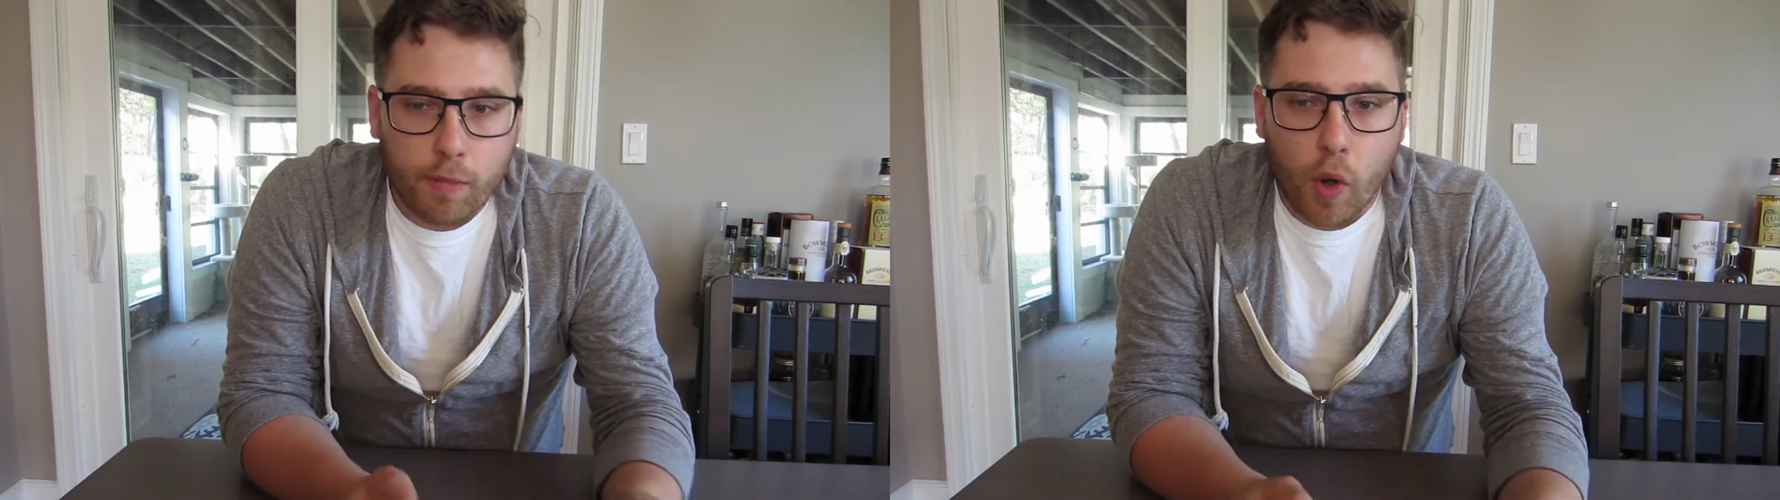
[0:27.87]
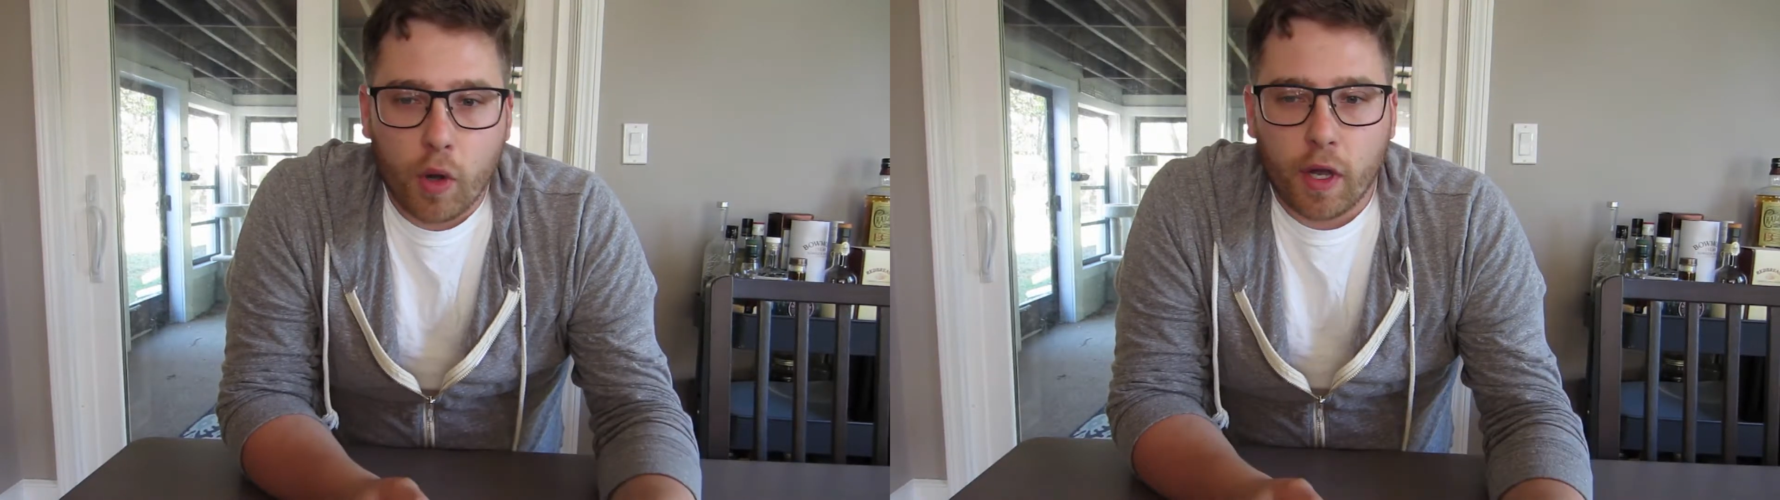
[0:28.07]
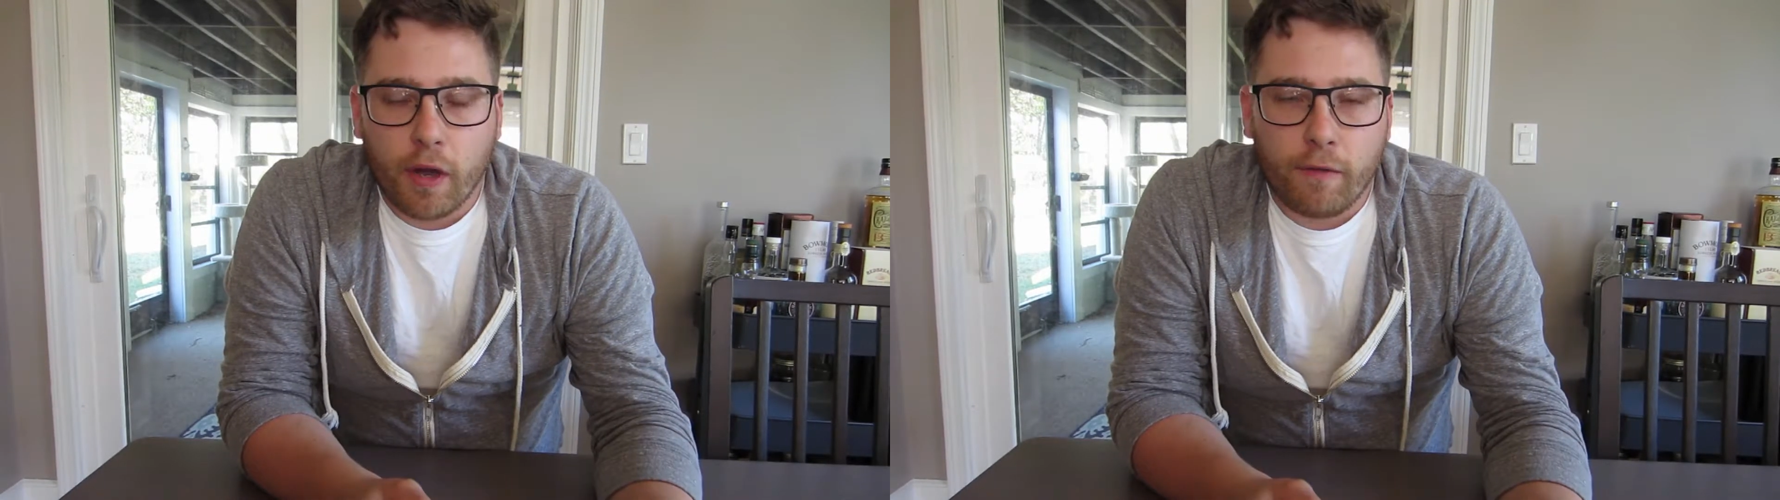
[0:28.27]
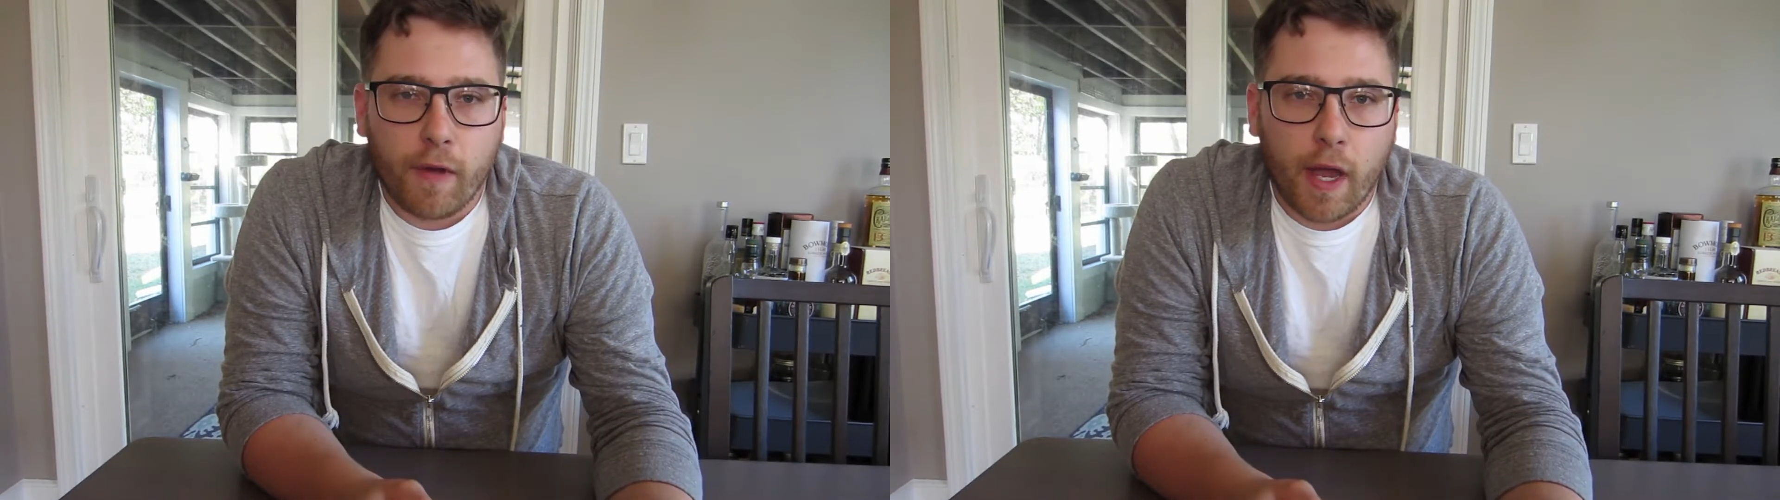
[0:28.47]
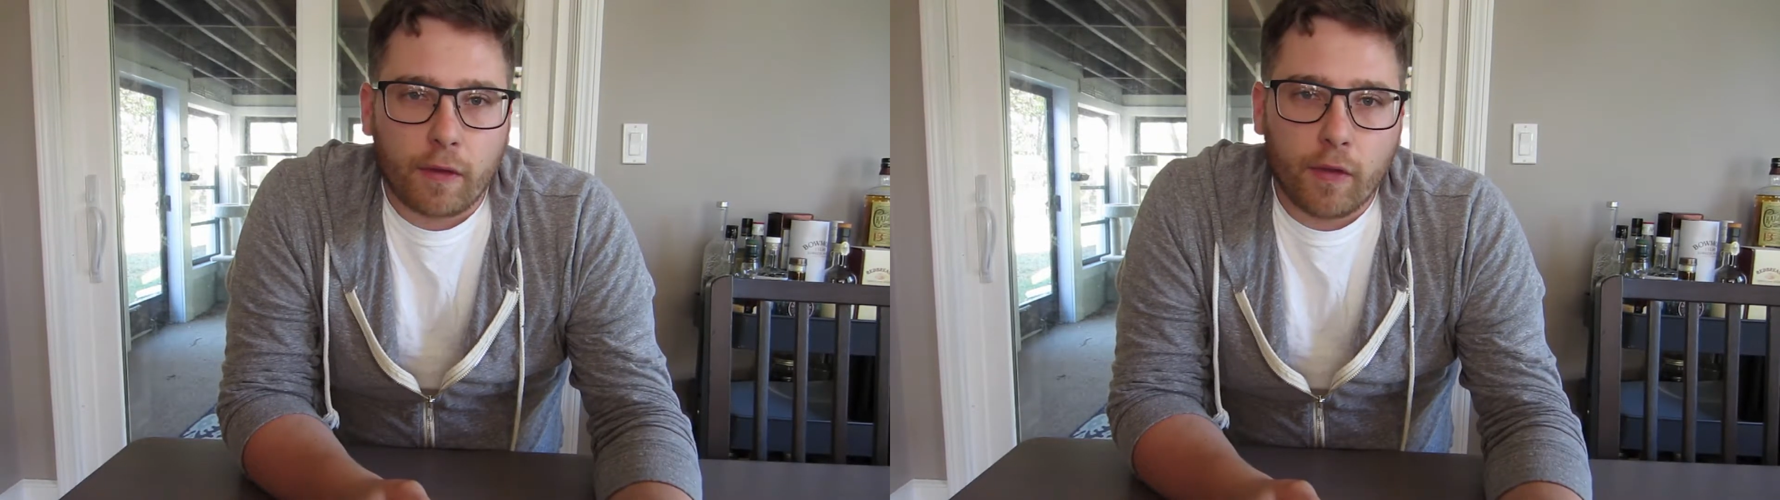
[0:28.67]
bokeh
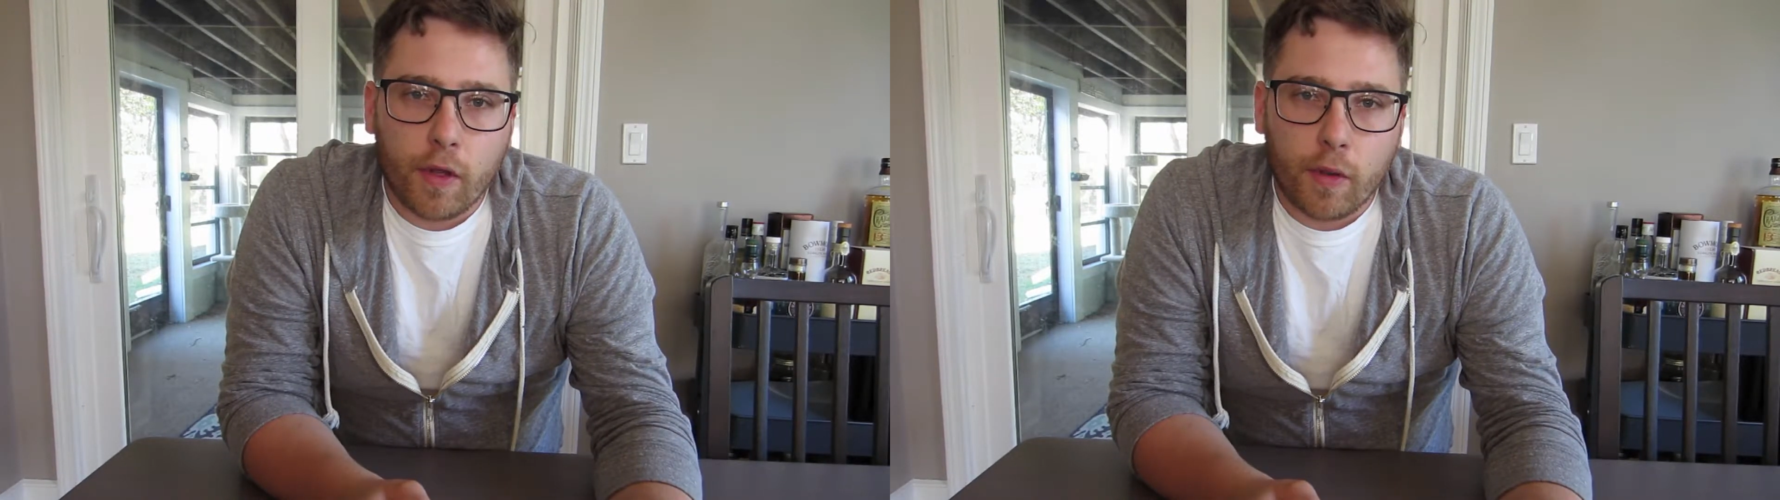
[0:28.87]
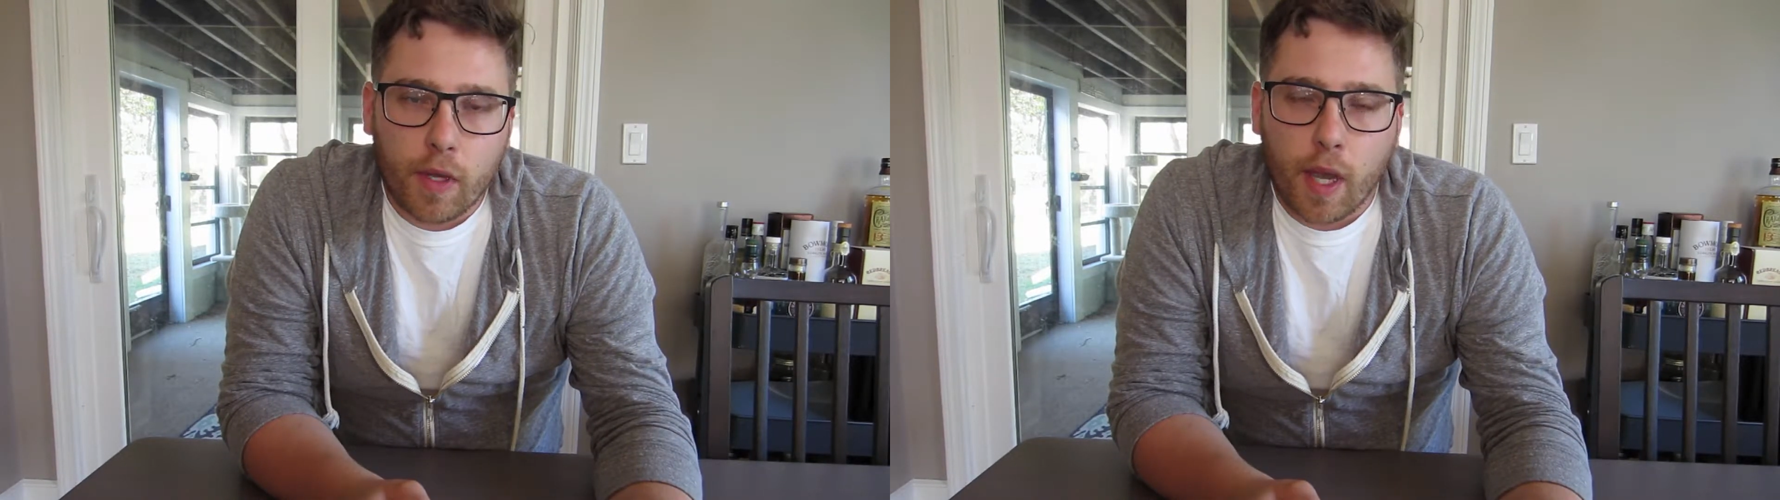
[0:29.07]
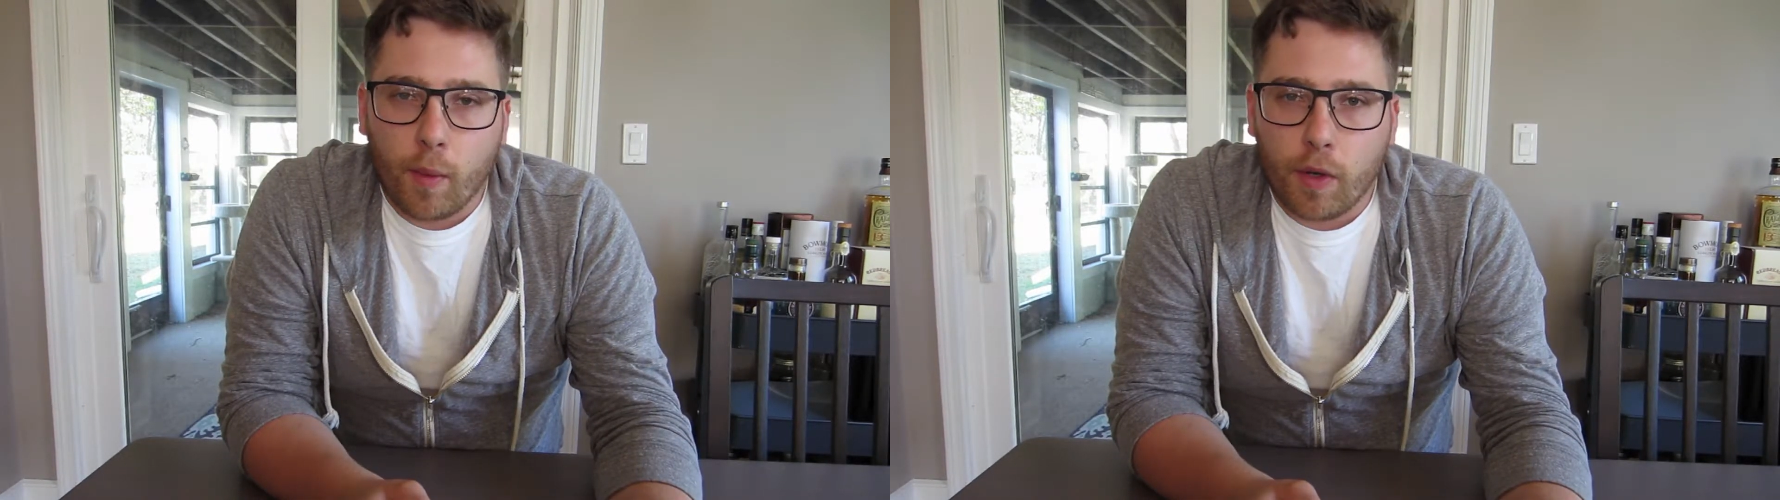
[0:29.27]
effect that you get